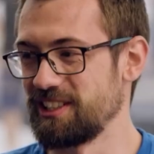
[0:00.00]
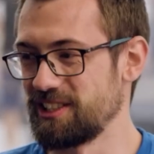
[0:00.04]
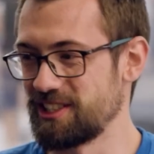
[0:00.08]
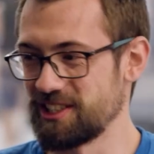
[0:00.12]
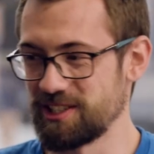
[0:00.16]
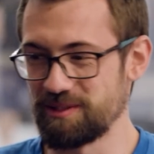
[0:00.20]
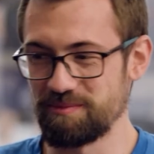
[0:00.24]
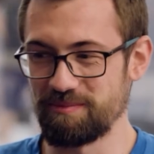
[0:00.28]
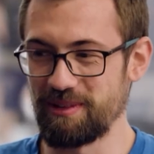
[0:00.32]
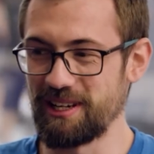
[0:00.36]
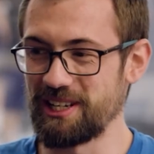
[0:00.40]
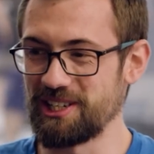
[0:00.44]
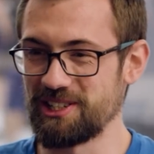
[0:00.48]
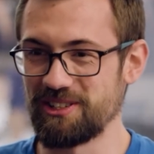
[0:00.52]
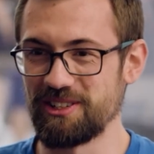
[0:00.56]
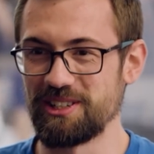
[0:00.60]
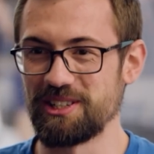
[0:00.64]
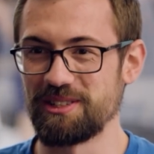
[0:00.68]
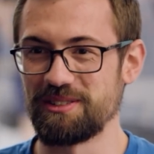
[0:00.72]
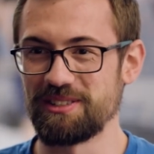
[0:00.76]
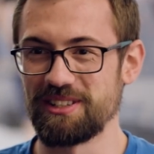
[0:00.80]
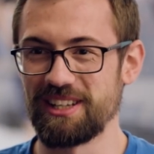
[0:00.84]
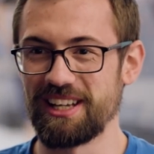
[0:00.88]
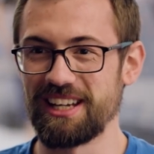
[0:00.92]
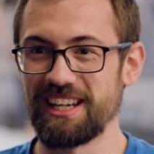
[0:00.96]
just picture it
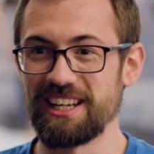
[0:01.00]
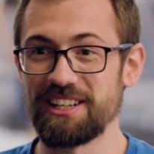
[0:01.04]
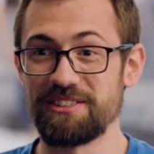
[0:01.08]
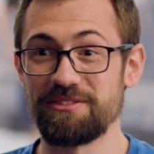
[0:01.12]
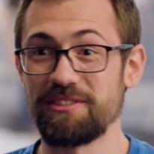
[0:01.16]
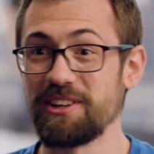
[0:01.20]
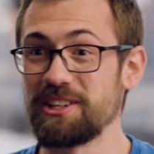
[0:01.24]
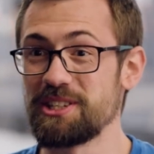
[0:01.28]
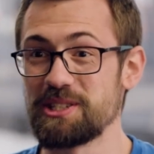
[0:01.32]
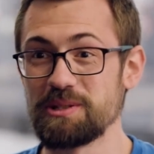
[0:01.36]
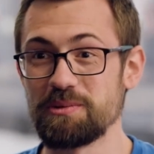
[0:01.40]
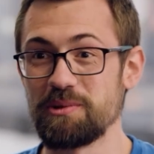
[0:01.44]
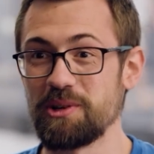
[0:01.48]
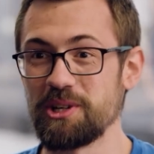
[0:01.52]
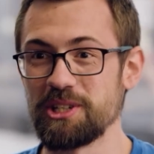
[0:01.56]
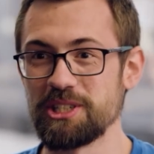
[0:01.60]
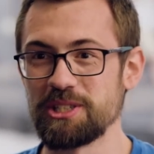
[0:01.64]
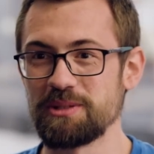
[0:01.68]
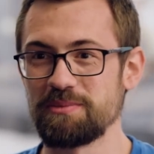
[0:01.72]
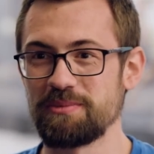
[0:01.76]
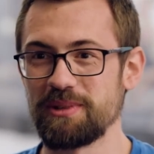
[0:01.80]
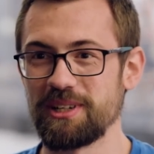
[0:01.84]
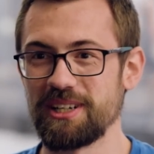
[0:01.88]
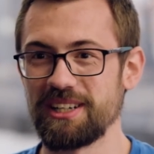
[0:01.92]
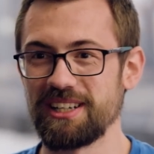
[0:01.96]
as like, it's fun to
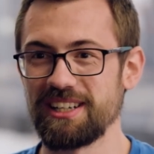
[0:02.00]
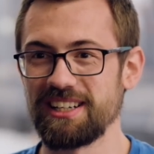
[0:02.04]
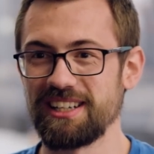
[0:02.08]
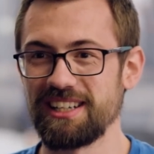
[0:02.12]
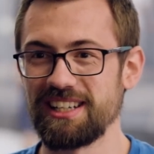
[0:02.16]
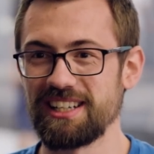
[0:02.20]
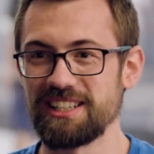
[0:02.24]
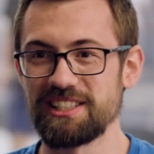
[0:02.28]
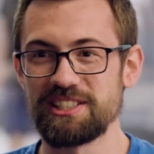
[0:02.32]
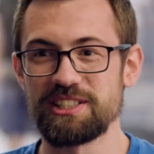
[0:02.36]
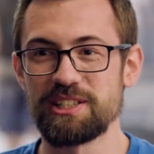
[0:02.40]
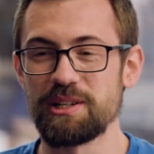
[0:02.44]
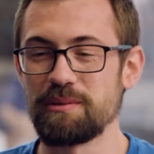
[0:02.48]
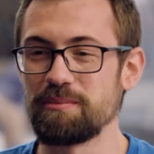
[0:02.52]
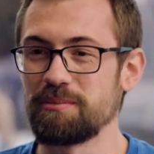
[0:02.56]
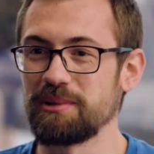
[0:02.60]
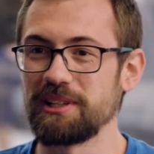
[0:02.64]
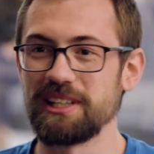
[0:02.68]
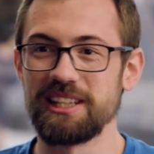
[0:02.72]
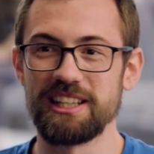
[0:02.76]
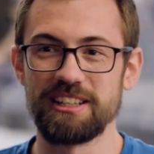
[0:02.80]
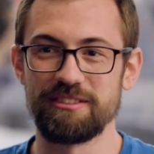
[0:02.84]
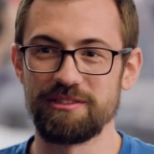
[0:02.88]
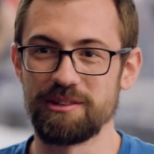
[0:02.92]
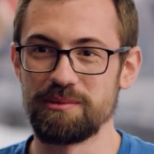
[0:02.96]
watch, but it's
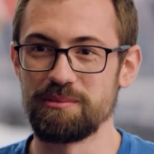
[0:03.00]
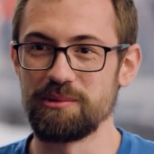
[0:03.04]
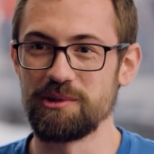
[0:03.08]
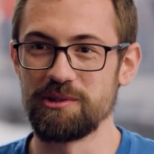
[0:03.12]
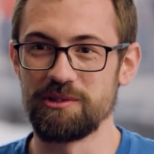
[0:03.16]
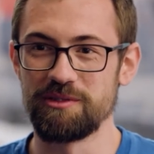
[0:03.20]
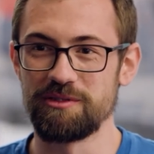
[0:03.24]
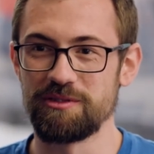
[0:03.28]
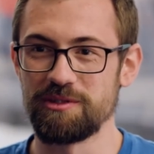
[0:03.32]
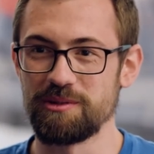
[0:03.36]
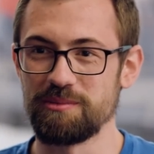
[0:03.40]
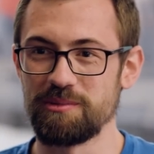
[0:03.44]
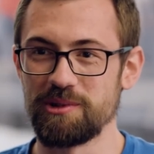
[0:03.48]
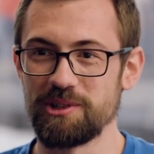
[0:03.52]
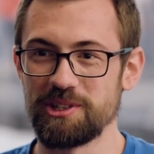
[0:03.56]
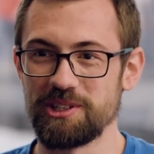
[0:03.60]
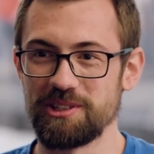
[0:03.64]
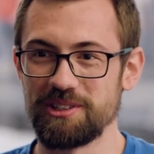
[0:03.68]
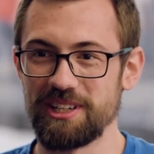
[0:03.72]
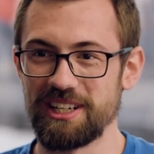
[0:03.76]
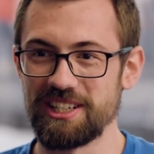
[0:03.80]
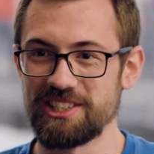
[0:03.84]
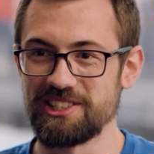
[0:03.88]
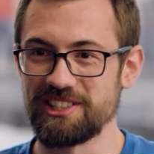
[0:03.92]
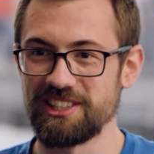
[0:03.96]
completely removed from what
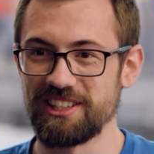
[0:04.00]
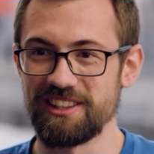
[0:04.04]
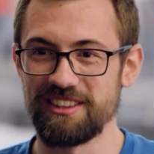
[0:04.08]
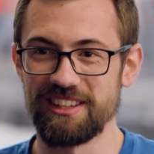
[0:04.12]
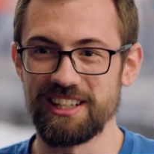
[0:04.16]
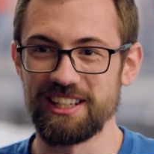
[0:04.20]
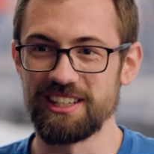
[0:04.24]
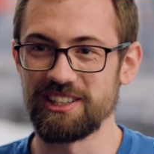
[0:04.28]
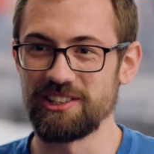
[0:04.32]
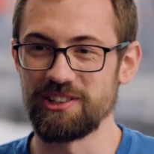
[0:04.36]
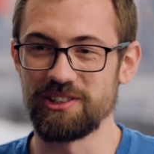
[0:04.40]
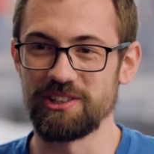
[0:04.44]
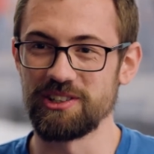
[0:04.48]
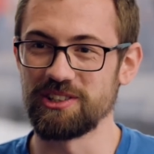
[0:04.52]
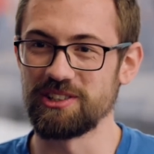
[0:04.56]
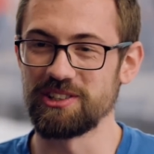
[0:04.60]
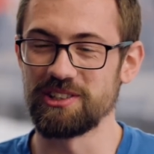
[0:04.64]
you actually think you could